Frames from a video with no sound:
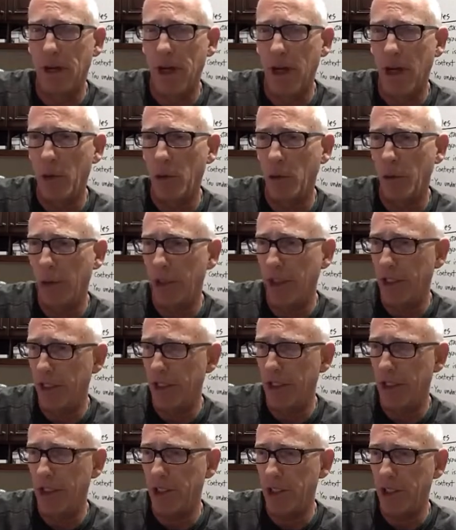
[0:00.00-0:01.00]
I will be
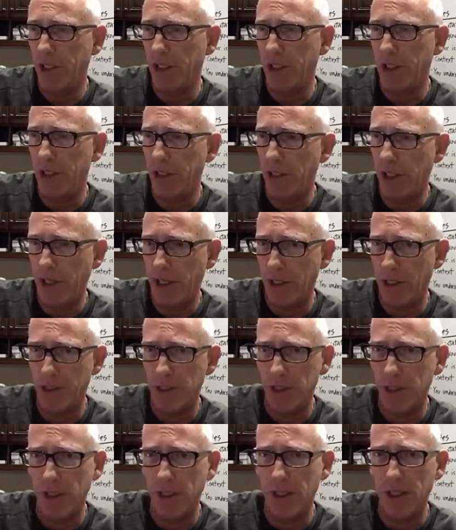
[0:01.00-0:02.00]
teaching
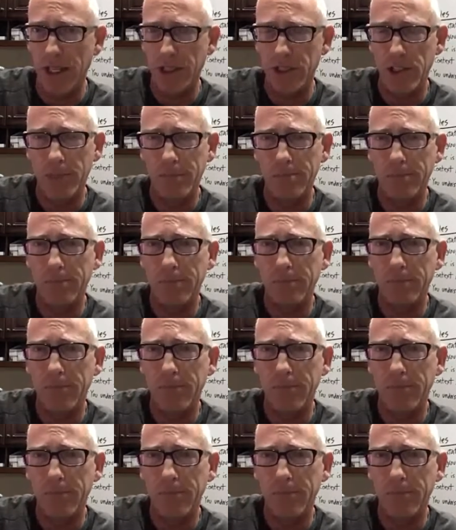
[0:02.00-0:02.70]
today's lesson.